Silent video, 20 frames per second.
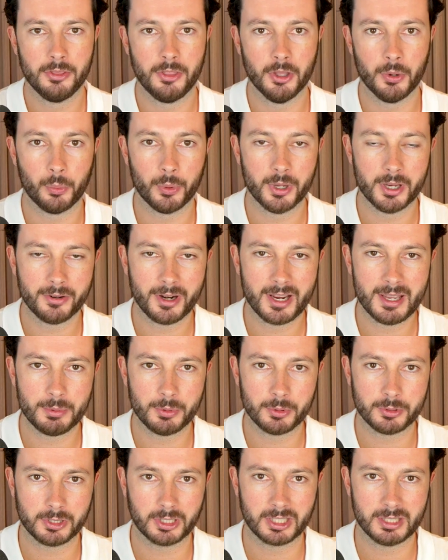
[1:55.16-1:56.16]
that we're
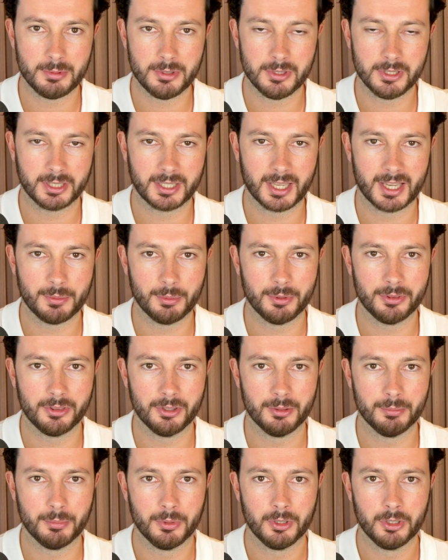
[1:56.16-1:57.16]
able to communicate with
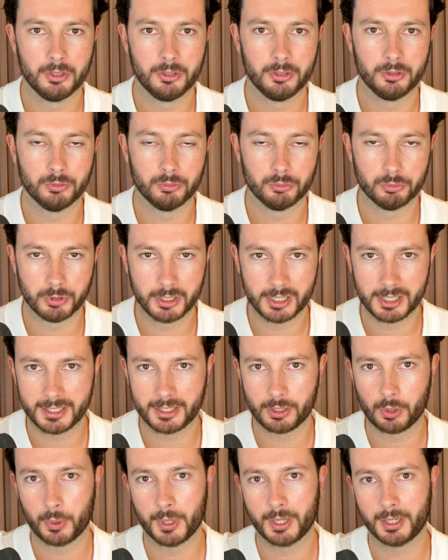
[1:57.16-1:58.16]
them really
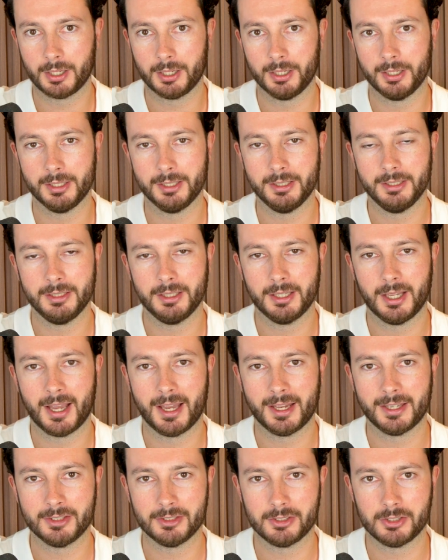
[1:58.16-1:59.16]
quickly
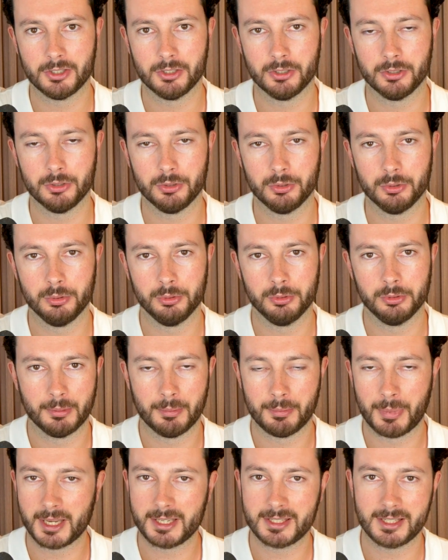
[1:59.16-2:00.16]
and to
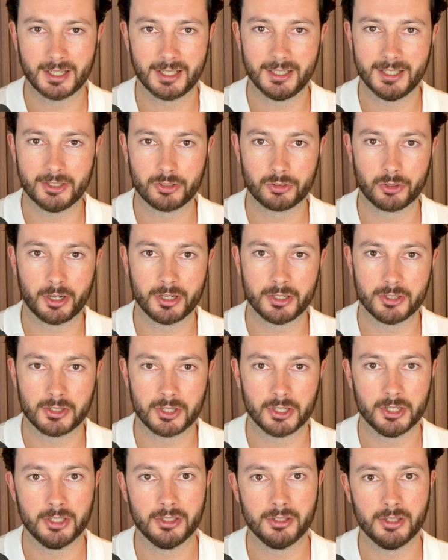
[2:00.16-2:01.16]
basically try and
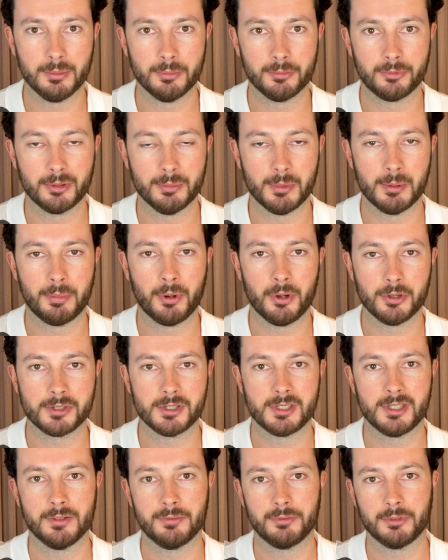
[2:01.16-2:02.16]
turn them from a
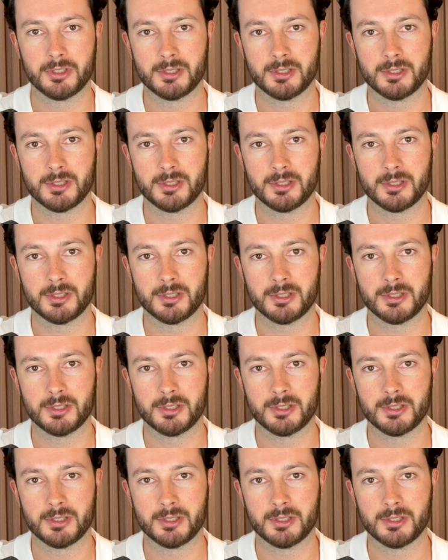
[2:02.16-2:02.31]
positive